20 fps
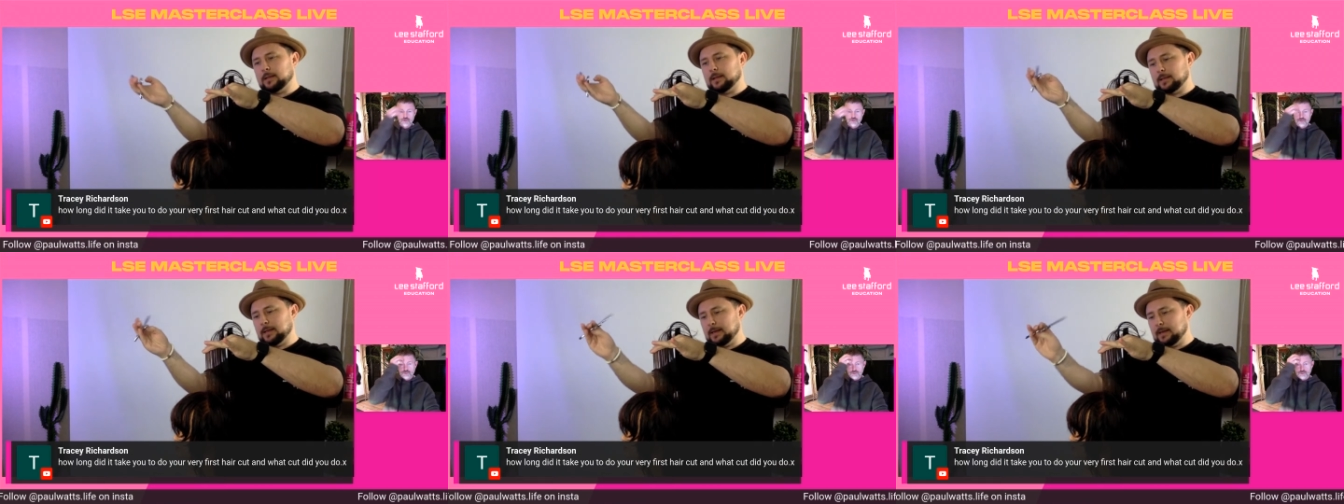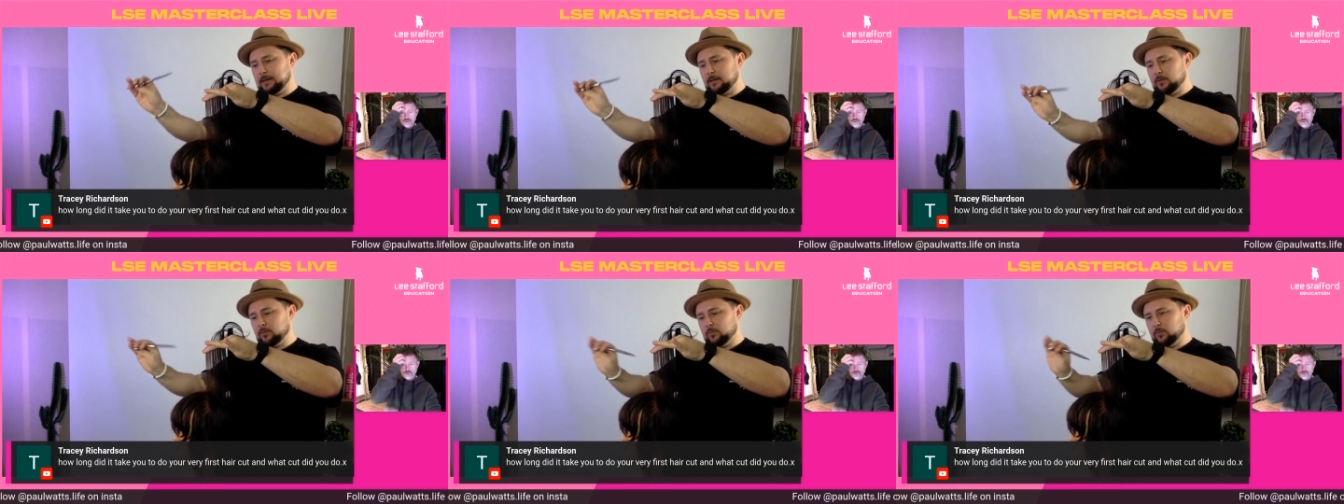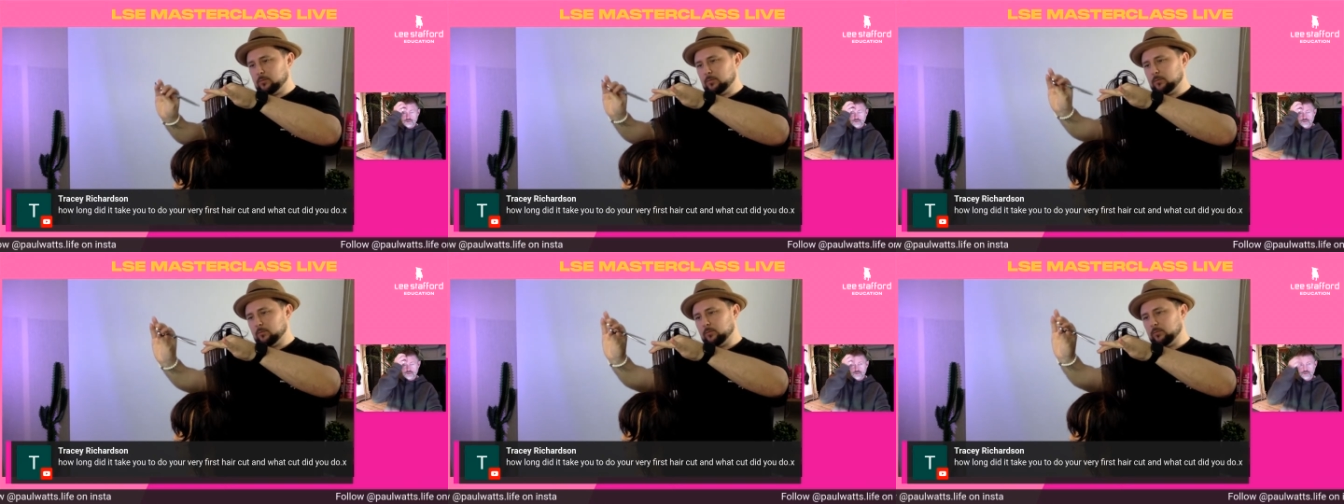then
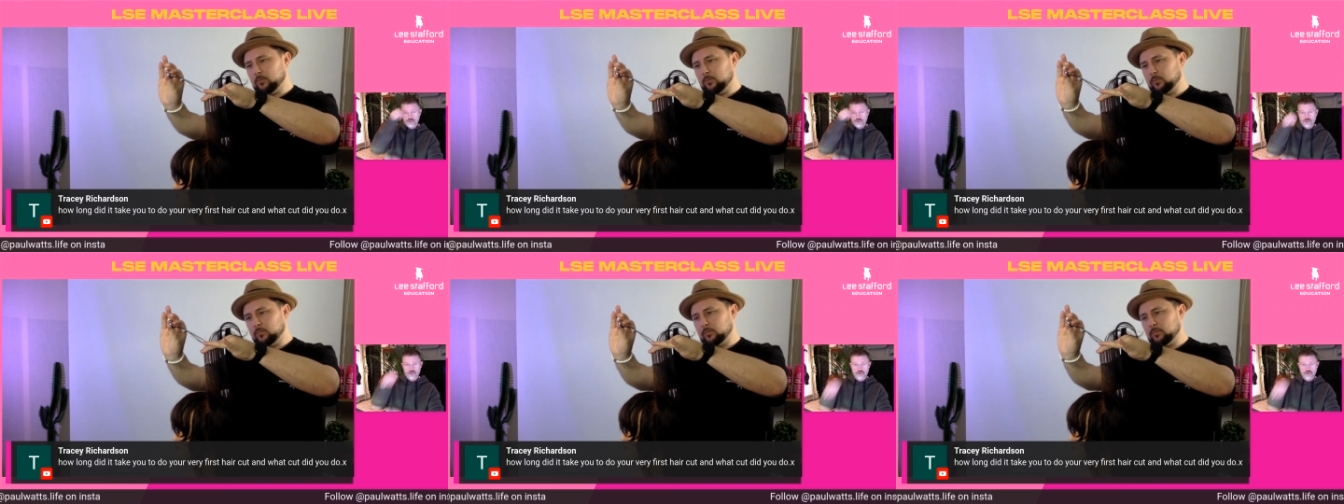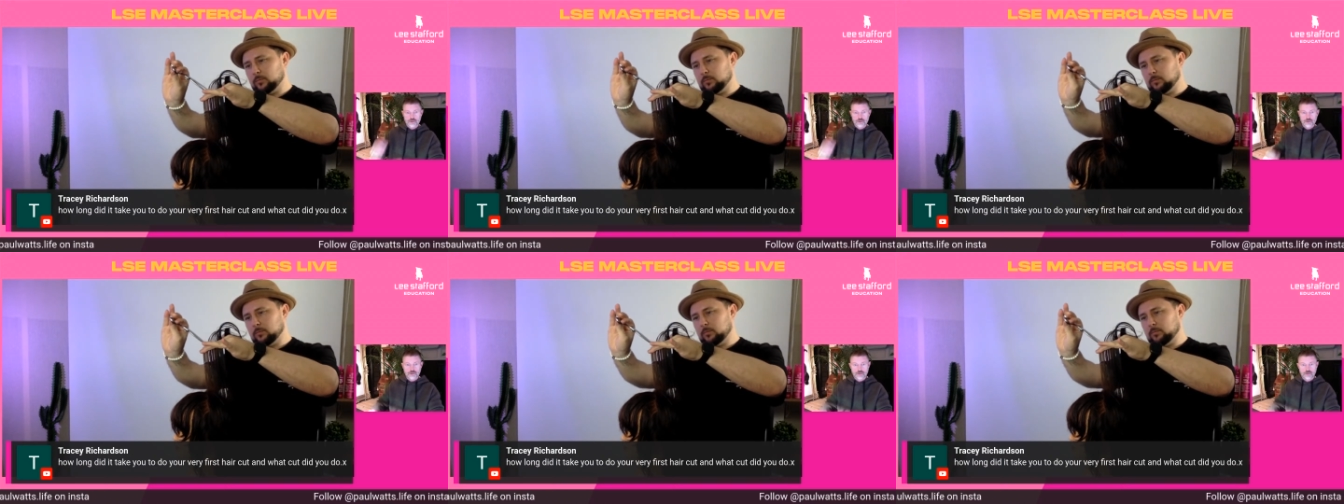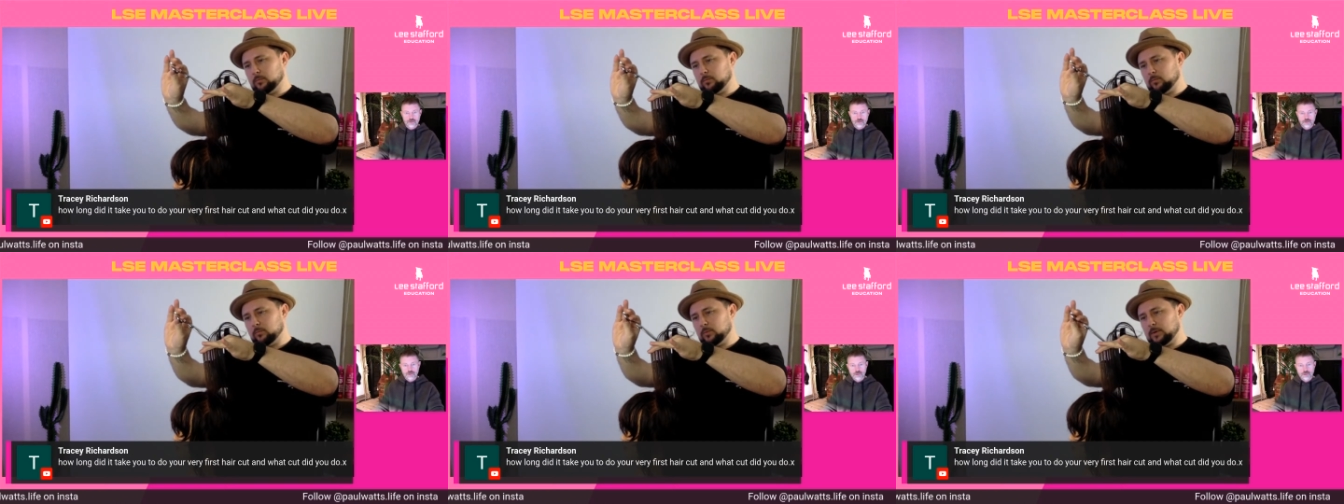
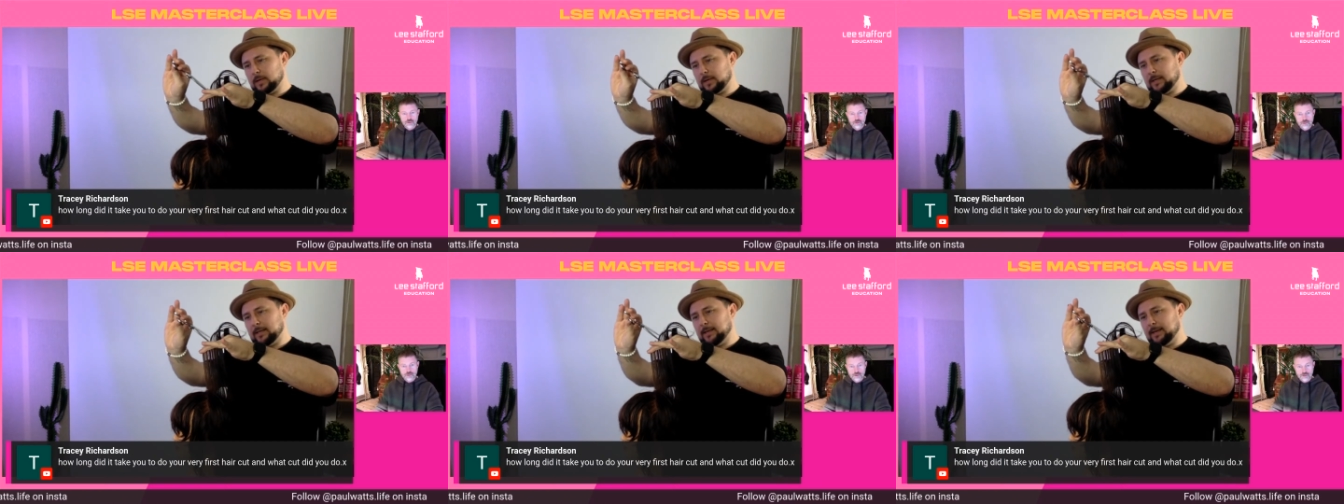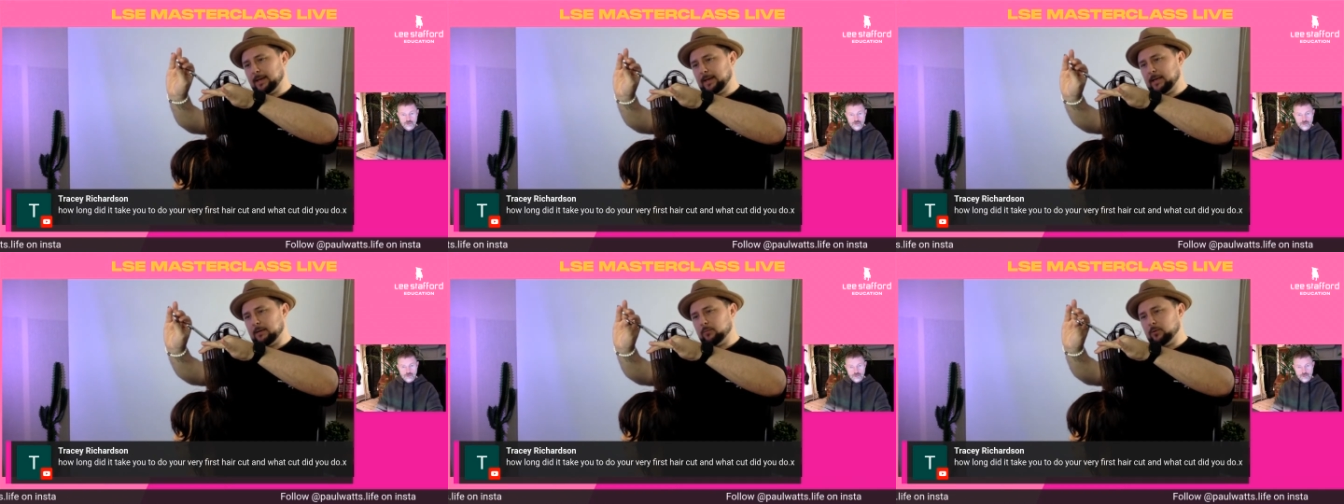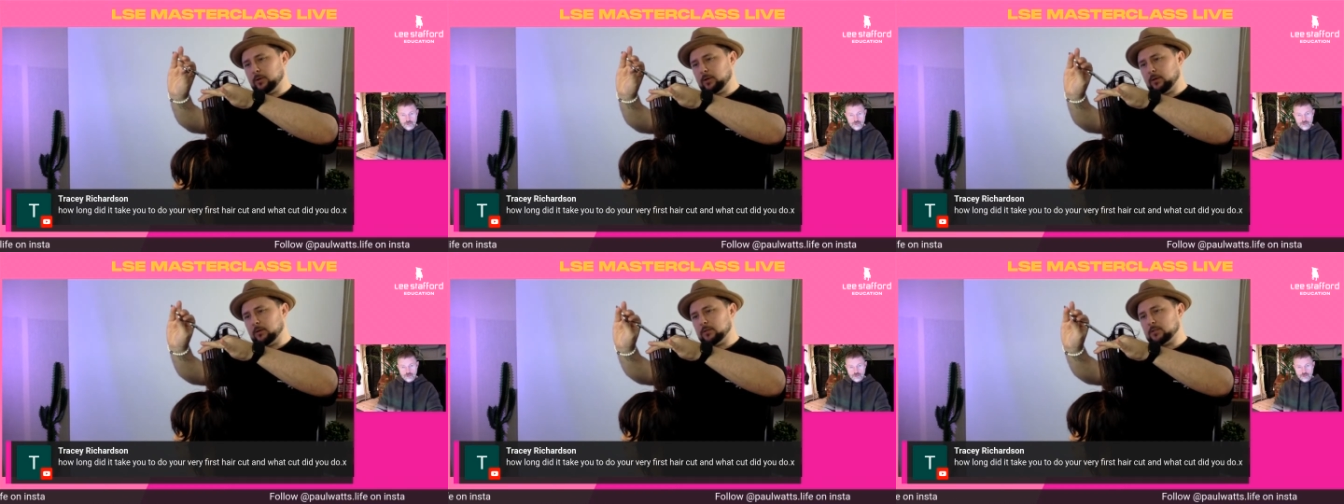again, we're
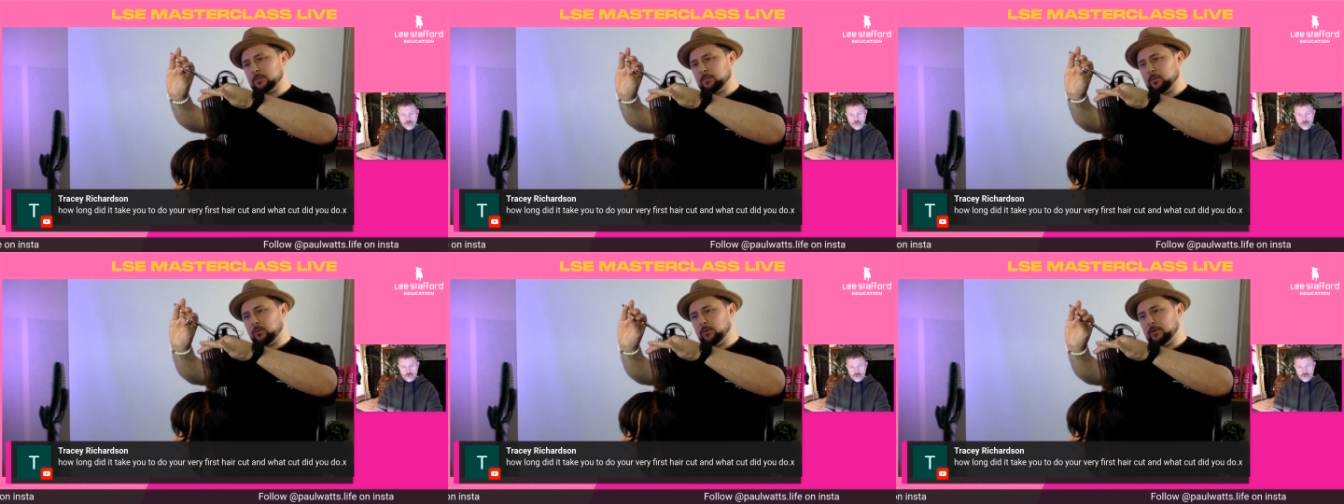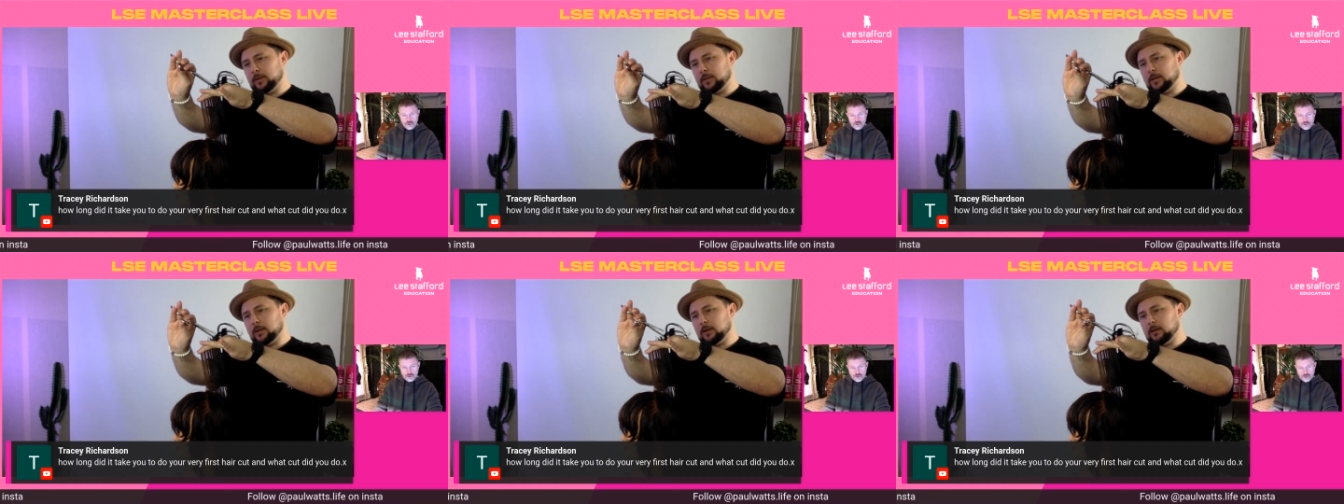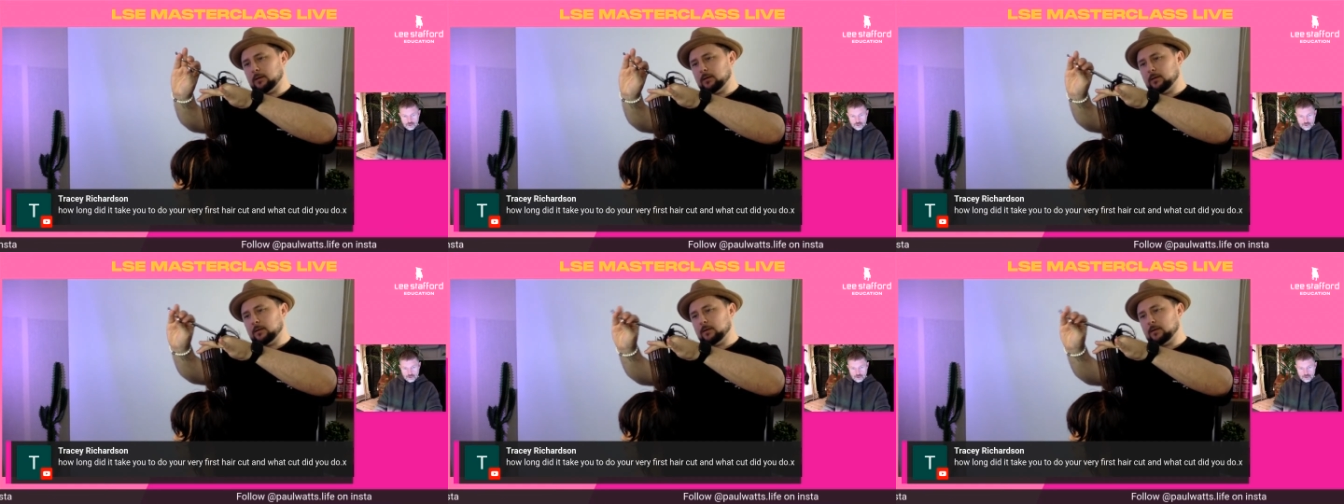going to point cut.